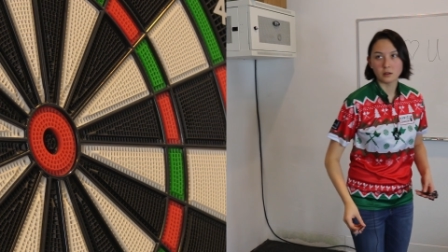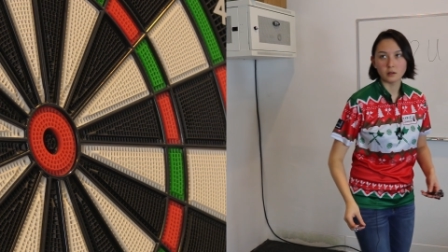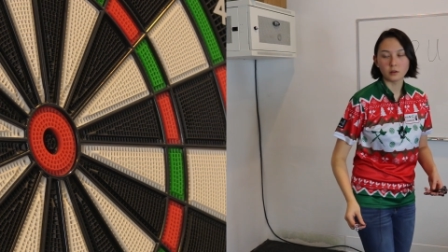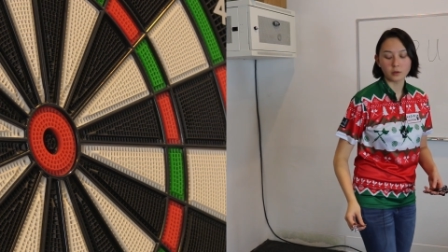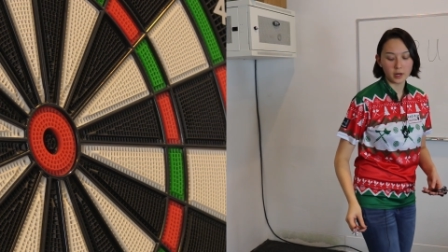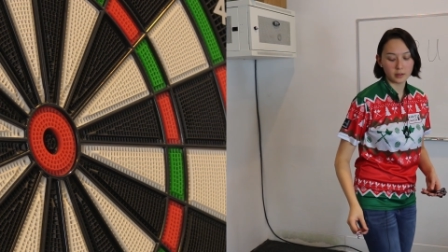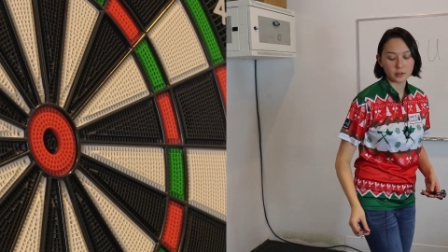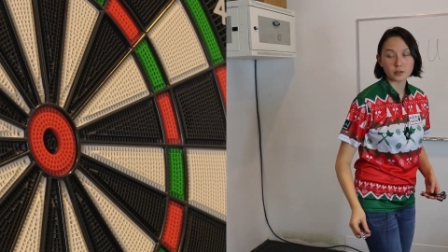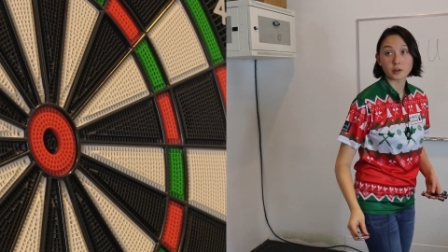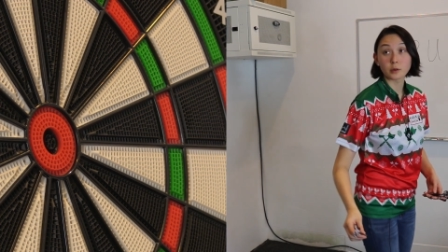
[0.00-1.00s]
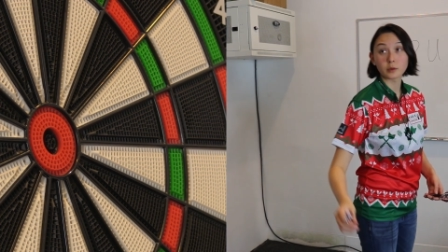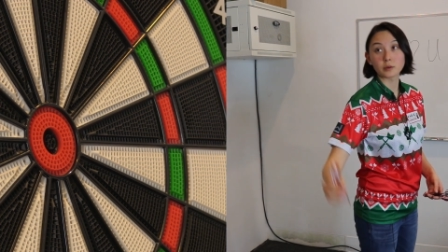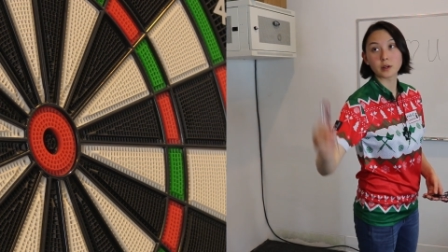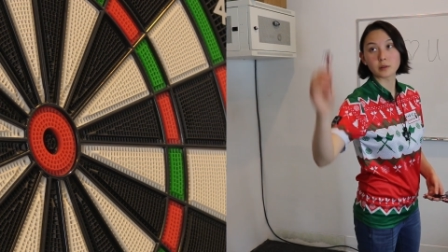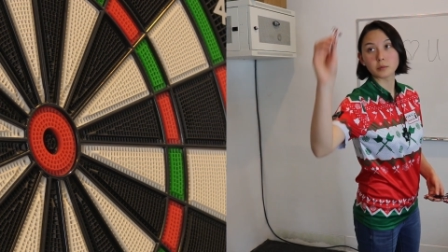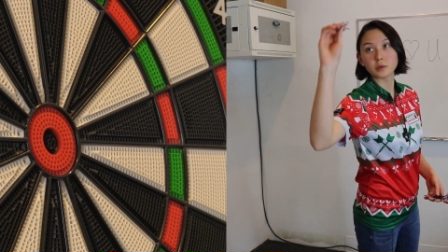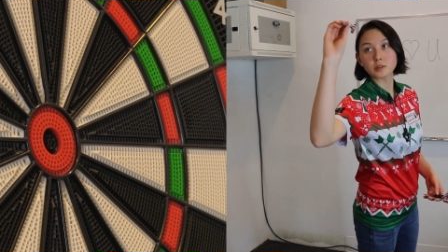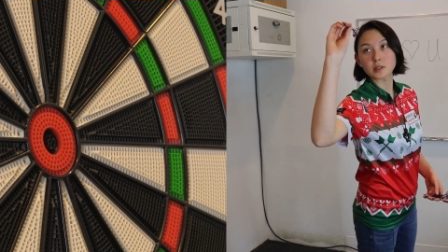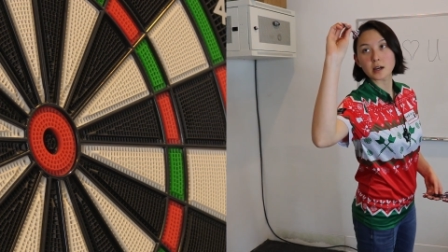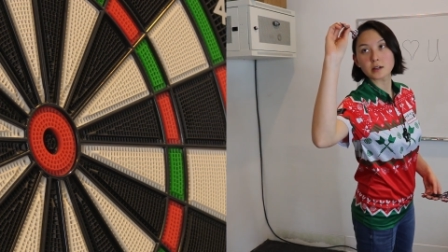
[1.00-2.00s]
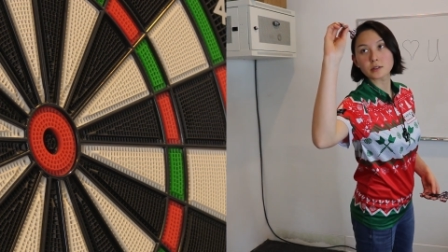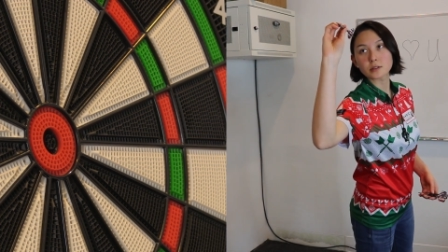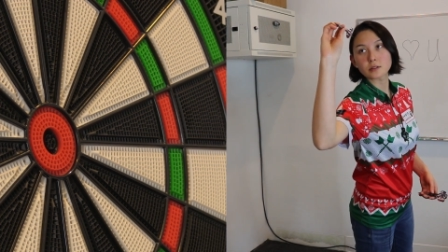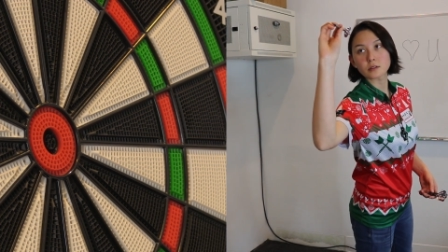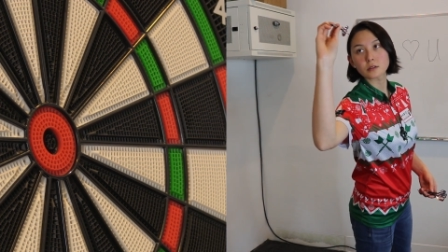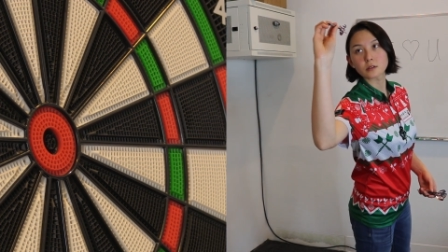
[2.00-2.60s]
All right, let's start with a round of bullseyes.